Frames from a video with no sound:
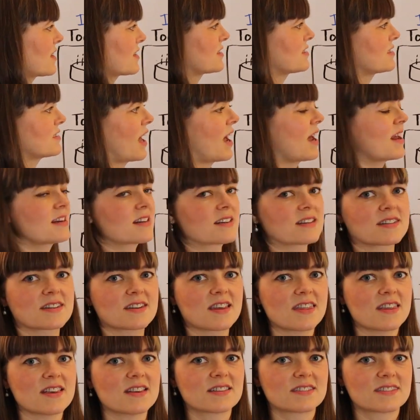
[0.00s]
assigned
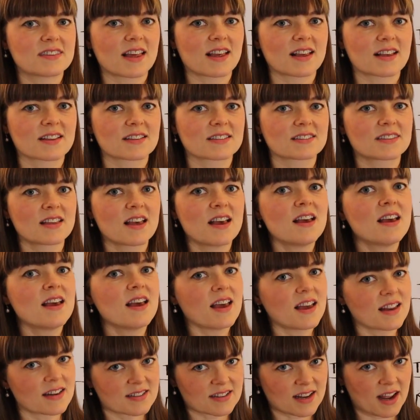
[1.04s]
to these things
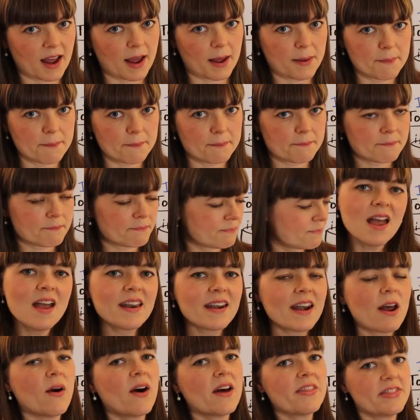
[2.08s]
in time.
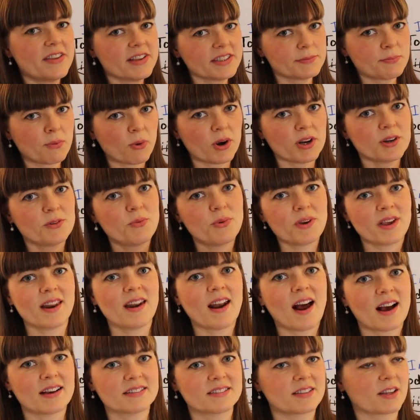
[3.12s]
Now at this point we can
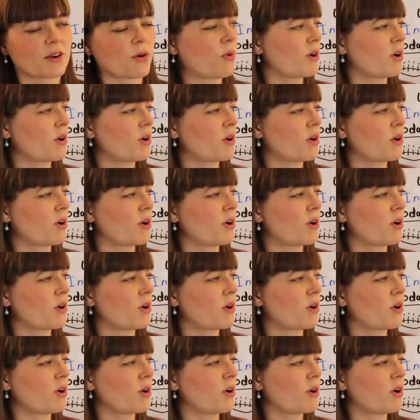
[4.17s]
ask the